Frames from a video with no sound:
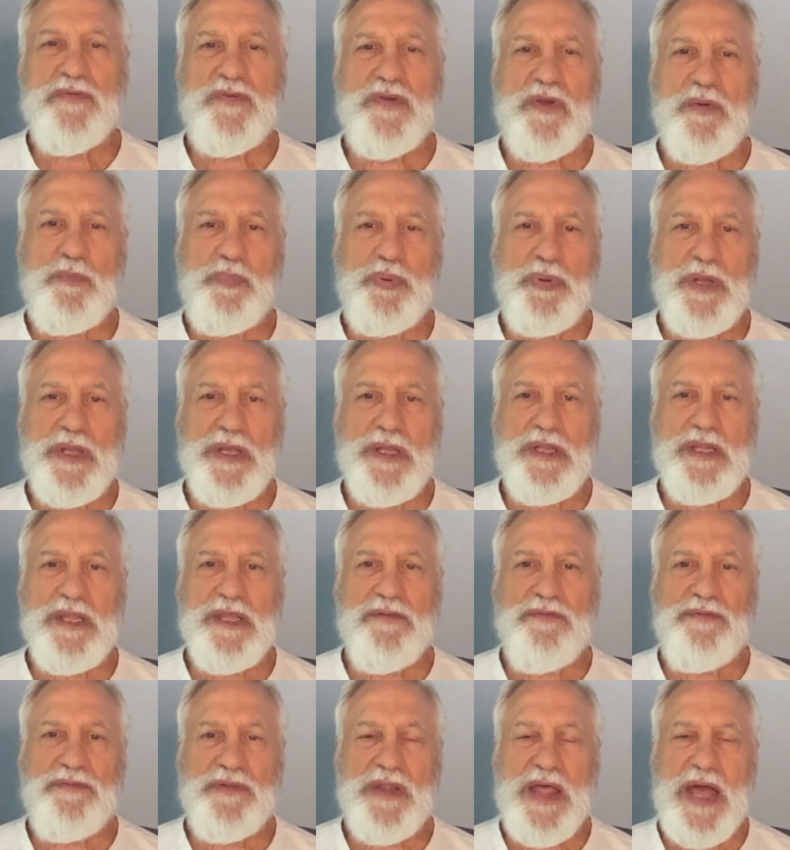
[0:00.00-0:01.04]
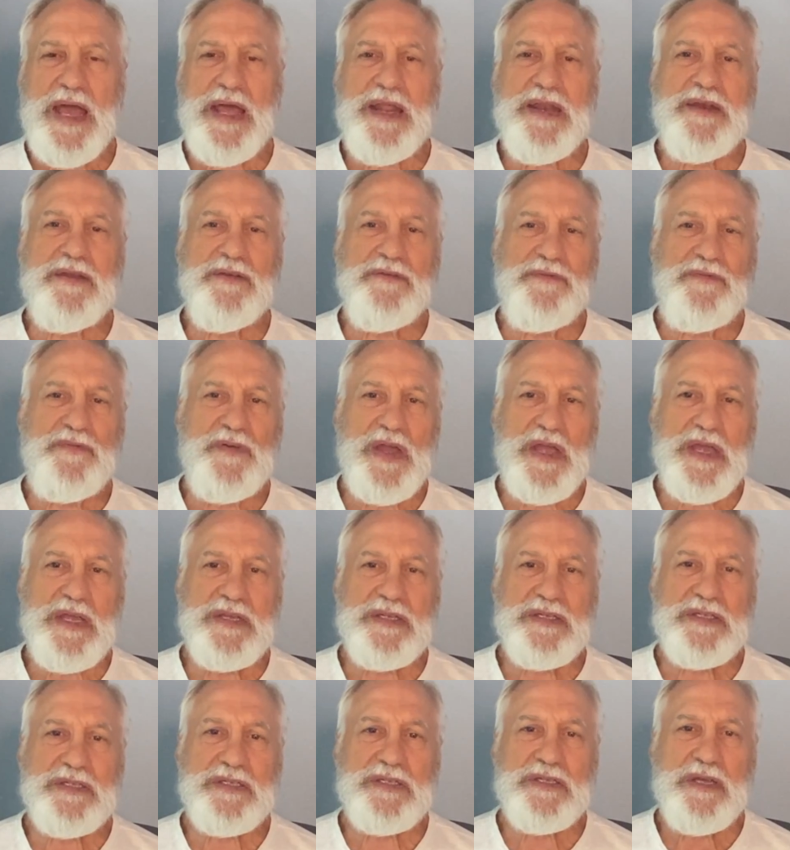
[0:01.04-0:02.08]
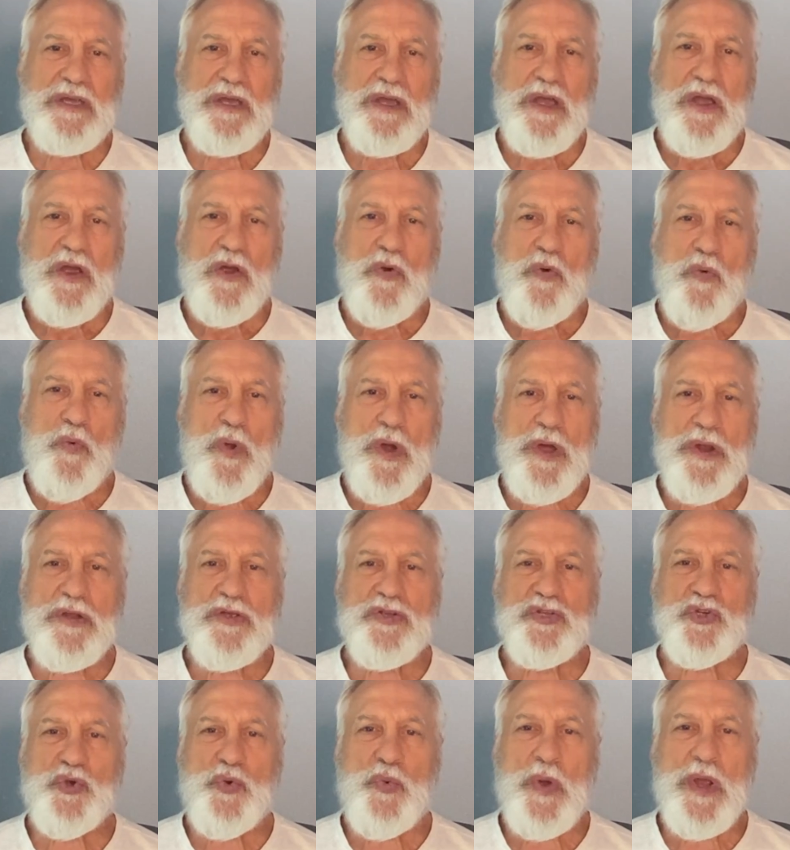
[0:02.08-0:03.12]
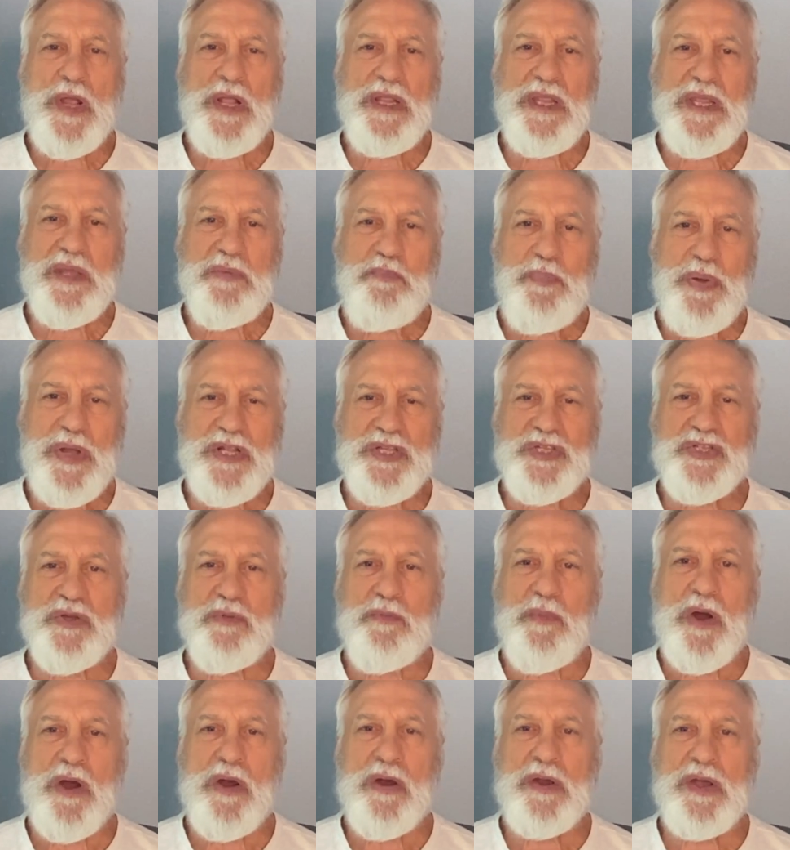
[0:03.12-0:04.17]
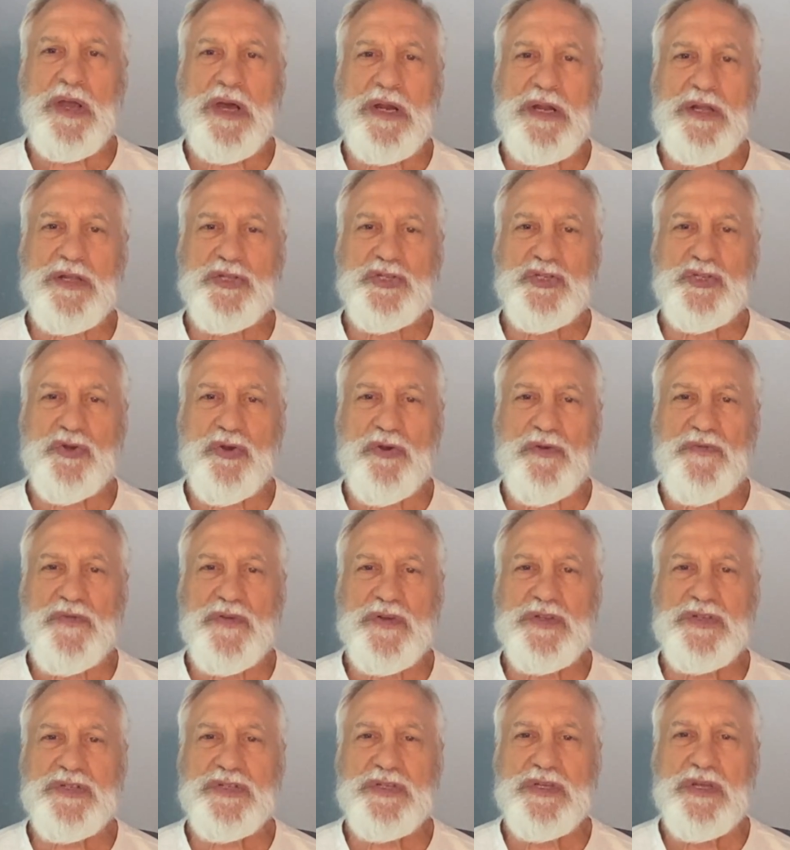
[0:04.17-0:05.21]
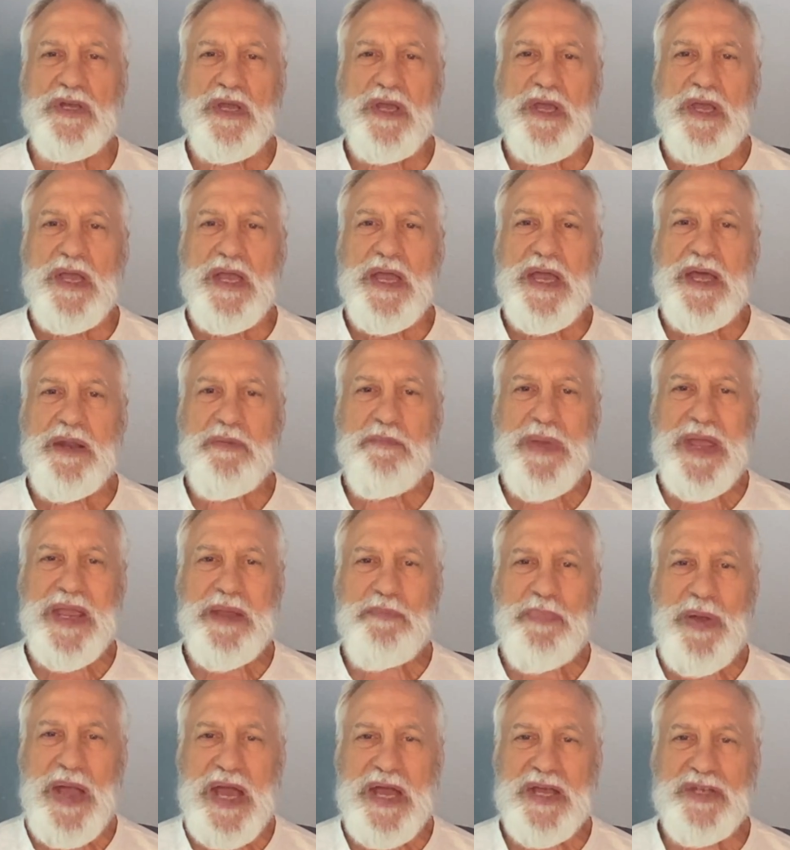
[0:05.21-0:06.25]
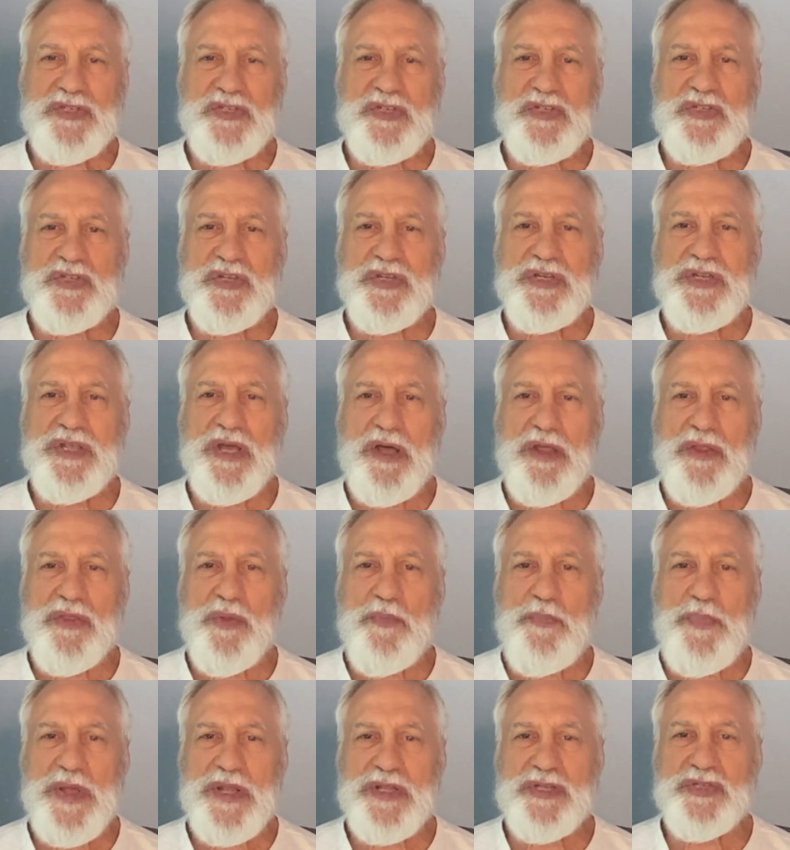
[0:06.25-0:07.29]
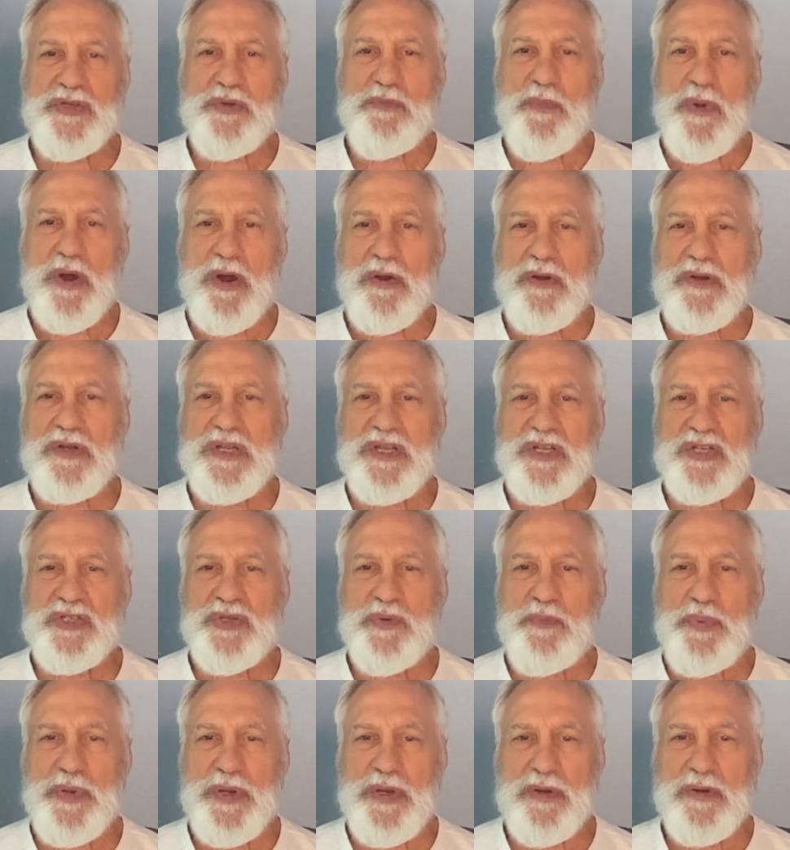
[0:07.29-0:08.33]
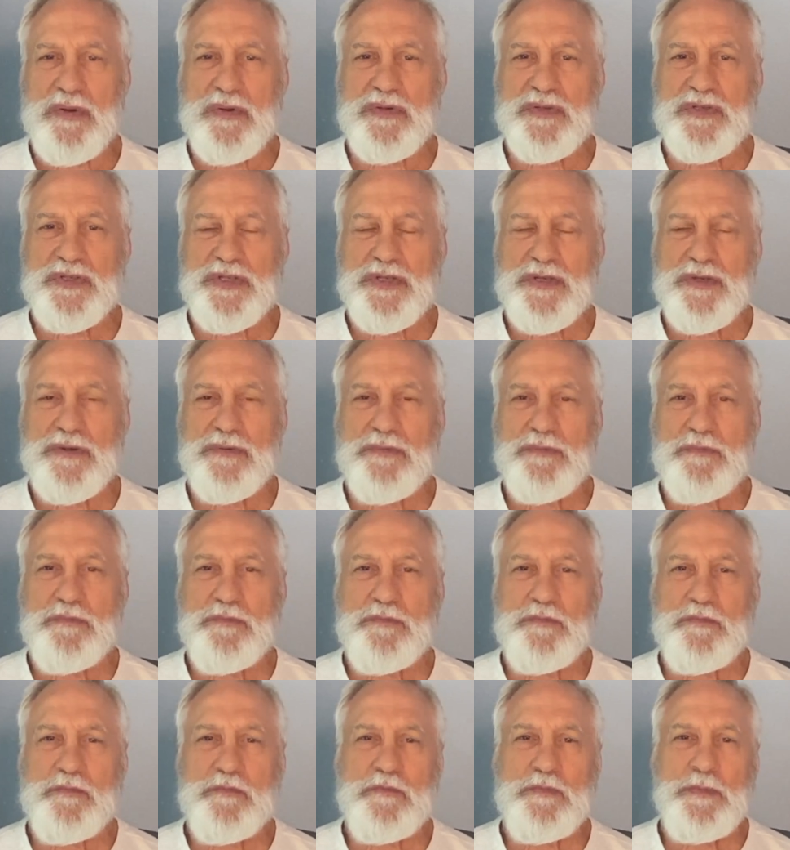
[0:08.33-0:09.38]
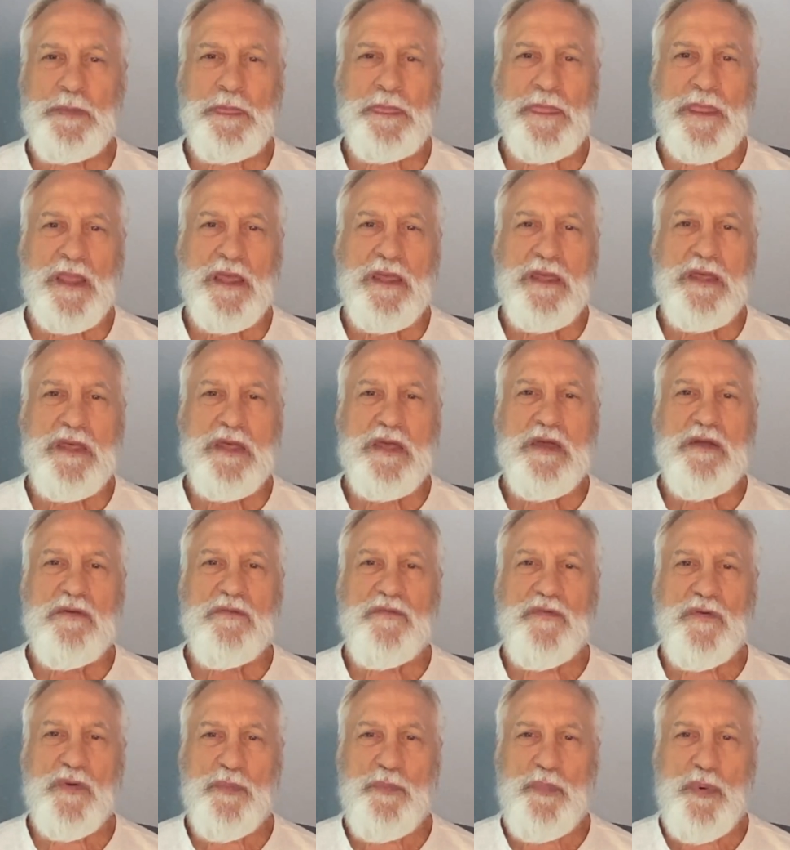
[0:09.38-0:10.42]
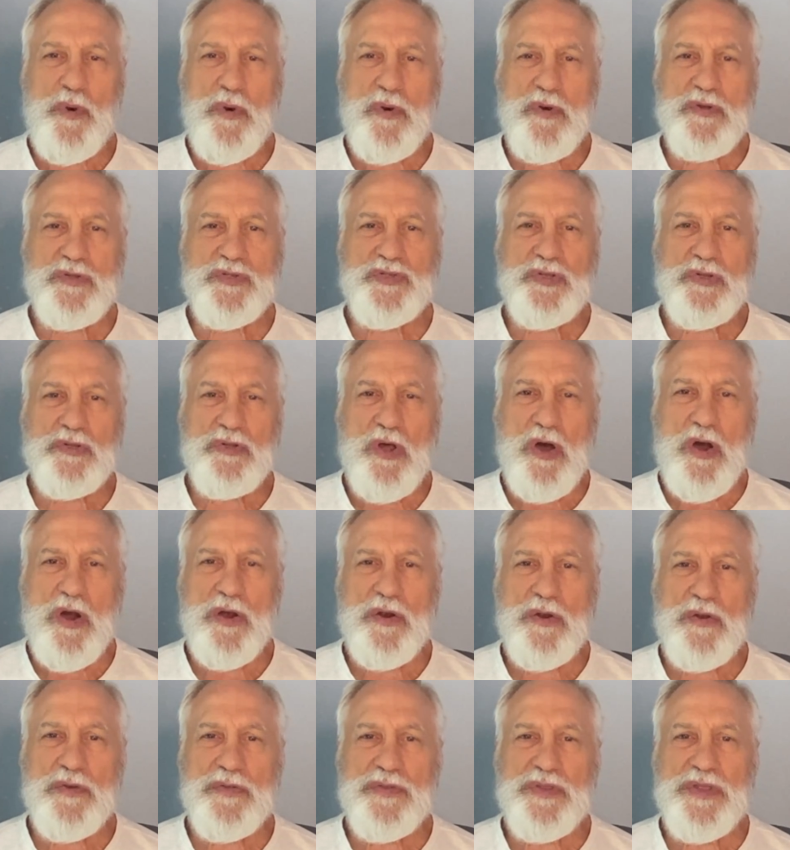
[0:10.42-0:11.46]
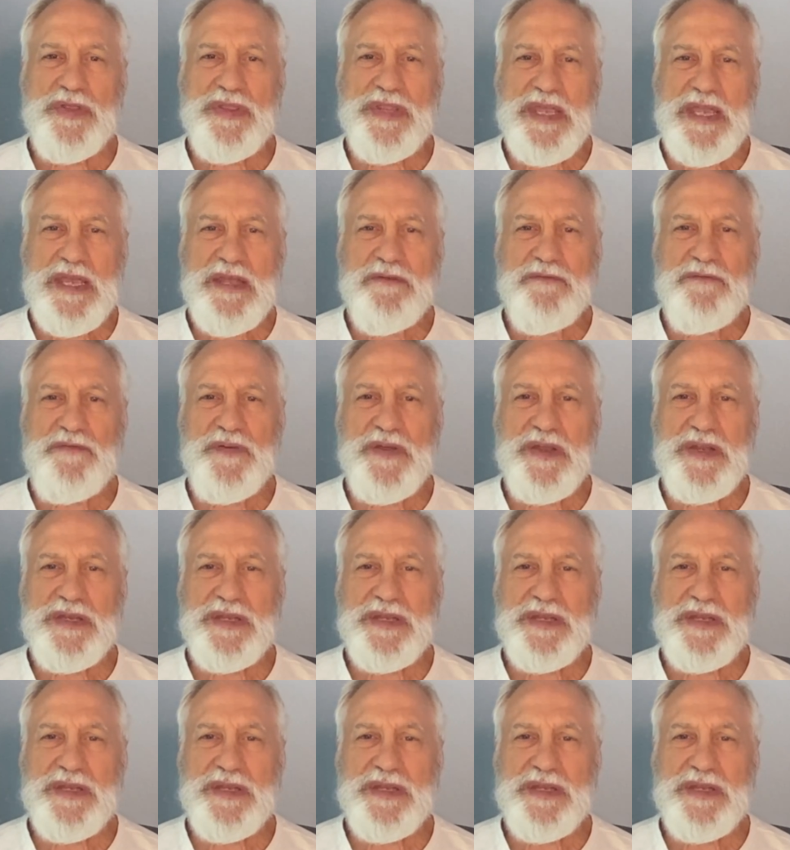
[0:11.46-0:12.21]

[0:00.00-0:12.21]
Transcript: completely flattened a face, run a squiggly pencil mark on its surface and make passes until the pencil mark disappears. For boards longer than the infeed